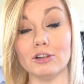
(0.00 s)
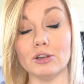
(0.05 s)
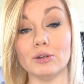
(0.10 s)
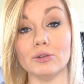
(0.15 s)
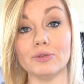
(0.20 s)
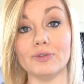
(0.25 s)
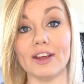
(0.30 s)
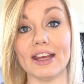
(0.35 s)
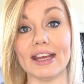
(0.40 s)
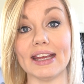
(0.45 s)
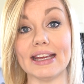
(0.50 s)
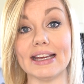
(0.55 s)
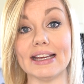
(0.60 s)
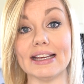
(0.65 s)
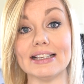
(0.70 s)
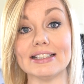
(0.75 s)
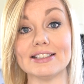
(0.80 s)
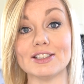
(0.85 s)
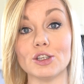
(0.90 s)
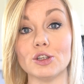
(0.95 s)
of
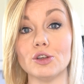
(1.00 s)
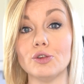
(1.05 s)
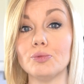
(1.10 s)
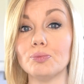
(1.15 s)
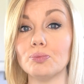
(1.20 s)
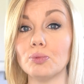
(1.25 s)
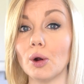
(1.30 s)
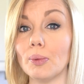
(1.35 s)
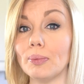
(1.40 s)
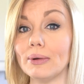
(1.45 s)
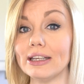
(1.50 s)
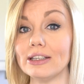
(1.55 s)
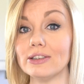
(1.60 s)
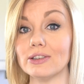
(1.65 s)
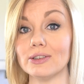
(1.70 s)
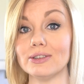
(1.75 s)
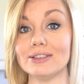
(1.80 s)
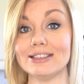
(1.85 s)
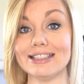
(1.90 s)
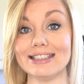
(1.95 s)
is you've probably
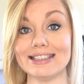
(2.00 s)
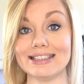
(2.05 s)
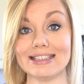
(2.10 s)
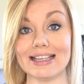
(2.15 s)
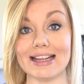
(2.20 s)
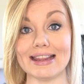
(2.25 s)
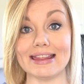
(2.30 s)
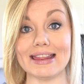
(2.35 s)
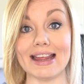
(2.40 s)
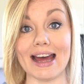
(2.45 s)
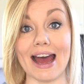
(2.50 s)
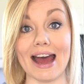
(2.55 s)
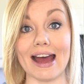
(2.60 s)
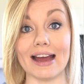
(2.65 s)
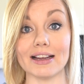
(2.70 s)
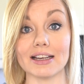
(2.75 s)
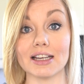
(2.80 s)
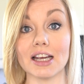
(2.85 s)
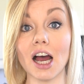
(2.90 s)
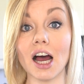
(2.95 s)
noticed
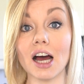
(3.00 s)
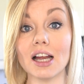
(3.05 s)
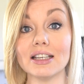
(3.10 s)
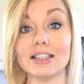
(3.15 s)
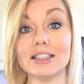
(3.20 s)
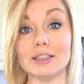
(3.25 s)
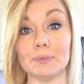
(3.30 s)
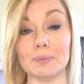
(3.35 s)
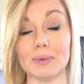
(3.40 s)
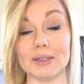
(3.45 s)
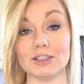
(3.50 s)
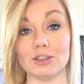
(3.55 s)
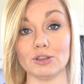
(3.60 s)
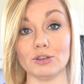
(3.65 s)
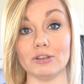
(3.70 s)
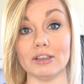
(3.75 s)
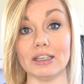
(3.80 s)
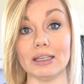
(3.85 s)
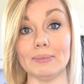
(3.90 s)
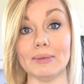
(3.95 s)
that coloured
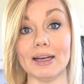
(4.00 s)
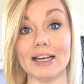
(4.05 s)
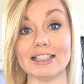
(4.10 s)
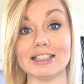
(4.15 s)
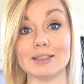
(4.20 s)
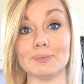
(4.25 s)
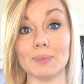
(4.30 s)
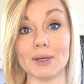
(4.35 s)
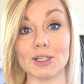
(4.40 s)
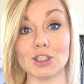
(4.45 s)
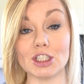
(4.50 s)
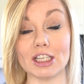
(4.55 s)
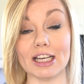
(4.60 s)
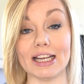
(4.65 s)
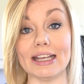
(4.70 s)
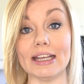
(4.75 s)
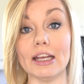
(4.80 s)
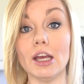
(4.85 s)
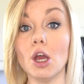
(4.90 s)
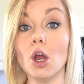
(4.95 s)
buttercream,
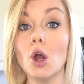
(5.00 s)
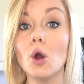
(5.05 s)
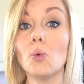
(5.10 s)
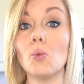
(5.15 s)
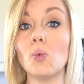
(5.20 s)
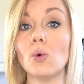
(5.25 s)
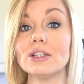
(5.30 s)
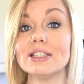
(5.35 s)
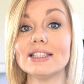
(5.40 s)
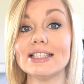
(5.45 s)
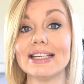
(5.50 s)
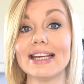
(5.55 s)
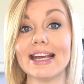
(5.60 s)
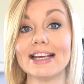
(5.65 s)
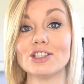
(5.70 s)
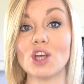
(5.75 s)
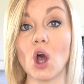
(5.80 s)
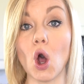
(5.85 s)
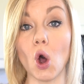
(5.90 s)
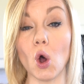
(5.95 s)
especially once it
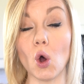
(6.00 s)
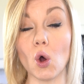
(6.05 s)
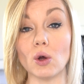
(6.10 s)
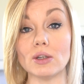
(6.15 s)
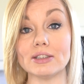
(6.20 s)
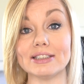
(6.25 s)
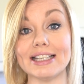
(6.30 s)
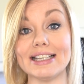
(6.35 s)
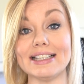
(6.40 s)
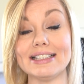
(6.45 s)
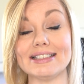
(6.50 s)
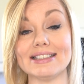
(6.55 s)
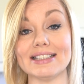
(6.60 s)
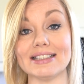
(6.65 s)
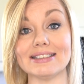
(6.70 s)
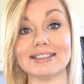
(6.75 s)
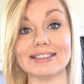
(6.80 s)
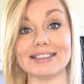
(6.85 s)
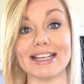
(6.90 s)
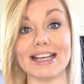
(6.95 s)
gets hot, it
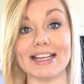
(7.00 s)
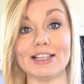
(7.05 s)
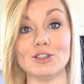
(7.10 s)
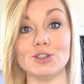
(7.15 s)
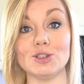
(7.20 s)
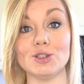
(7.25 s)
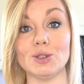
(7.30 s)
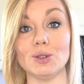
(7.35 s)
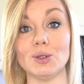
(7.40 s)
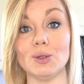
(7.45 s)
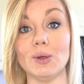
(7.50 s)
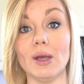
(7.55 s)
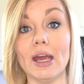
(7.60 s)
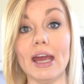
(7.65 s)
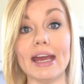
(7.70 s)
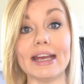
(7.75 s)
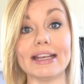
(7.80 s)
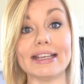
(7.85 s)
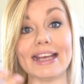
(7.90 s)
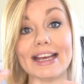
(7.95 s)
does tend to
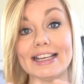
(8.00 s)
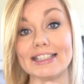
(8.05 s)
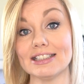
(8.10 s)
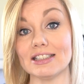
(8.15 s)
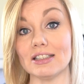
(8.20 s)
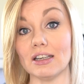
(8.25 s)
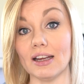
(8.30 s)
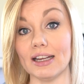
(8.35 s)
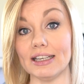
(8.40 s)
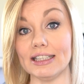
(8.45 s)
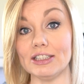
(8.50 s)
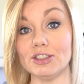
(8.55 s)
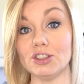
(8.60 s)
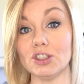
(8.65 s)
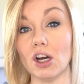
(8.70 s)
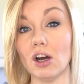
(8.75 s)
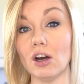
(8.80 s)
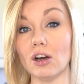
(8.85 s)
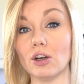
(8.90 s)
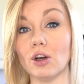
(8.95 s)
get slightly
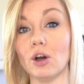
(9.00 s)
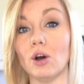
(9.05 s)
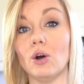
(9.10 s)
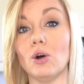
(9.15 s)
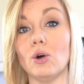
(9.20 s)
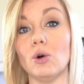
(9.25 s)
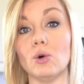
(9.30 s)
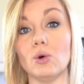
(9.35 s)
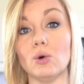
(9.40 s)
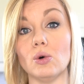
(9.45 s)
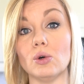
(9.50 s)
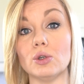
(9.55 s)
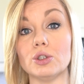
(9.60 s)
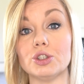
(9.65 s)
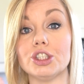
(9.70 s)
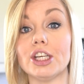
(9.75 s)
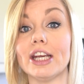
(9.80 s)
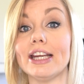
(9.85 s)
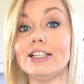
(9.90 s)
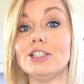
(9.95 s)
darker or
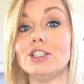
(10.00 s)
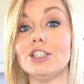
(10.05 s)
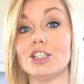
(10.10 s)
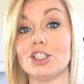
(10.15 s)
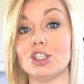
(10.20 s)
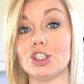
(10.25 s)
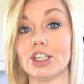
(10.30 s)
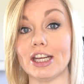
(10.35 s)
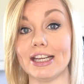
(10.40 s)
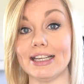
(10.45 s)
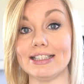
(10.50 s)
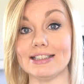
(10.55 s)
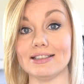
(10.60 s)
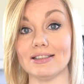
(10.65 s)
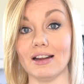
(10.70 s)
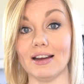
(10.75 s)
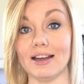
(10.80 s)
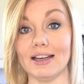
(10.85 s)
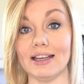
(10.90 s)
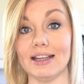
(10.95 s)
change its shade
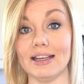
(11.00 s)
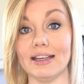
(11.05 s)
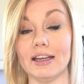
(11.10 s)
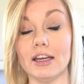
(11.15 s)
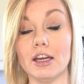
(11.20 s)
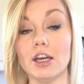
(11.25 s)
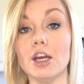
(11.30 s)
slightly.